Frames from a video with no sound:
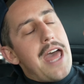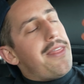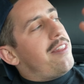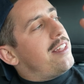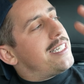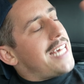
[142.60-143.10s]
And
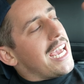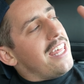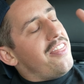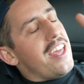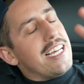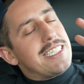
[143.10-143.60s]
then the
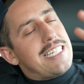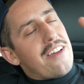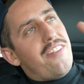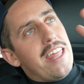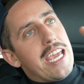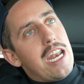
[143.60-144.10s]
second thing is
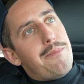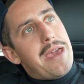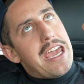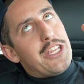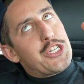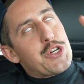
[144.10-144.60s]
definitely gonna
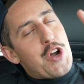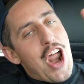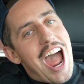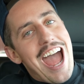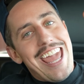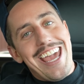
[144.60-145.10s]
be
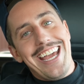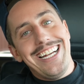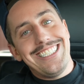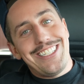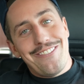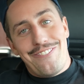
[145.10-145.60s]

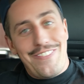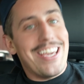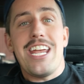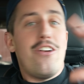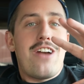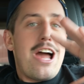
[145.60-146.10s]
trying to
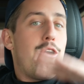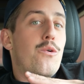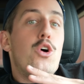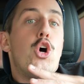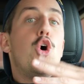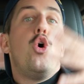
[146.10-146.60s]
figure
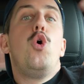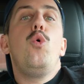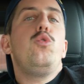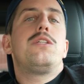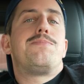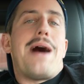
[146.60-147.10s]
out
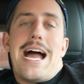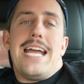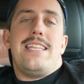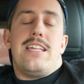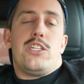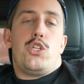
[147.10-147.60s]
who's
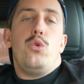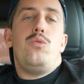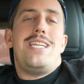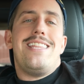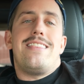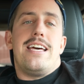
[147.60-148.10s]
behind this, who
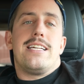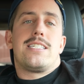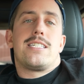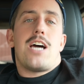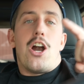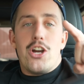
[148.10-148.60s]
did
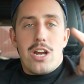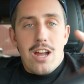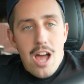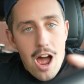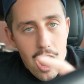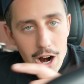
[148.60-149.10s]
this.
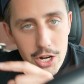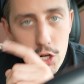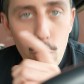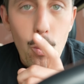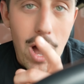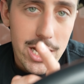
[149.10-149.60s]
Are
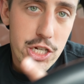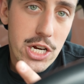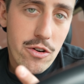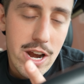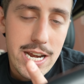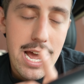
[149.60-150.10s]
you
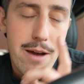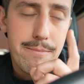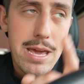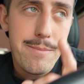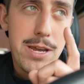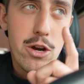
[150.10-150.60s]
watching right now?
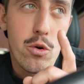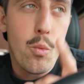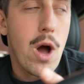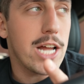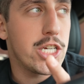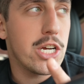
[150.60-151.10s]
Maybe you're
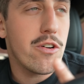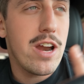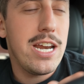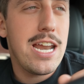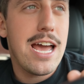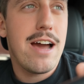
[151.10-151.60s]
watching
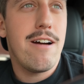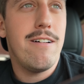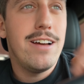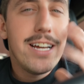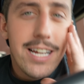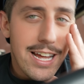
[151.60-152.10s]
right
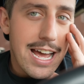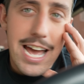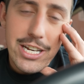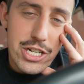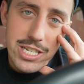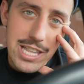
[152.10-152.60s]
now
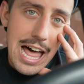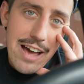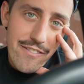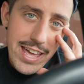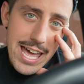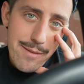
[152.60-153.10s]
and just
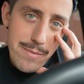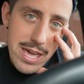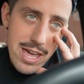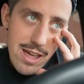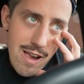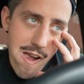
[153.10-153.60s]
laughing at
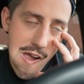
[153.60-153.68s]
me.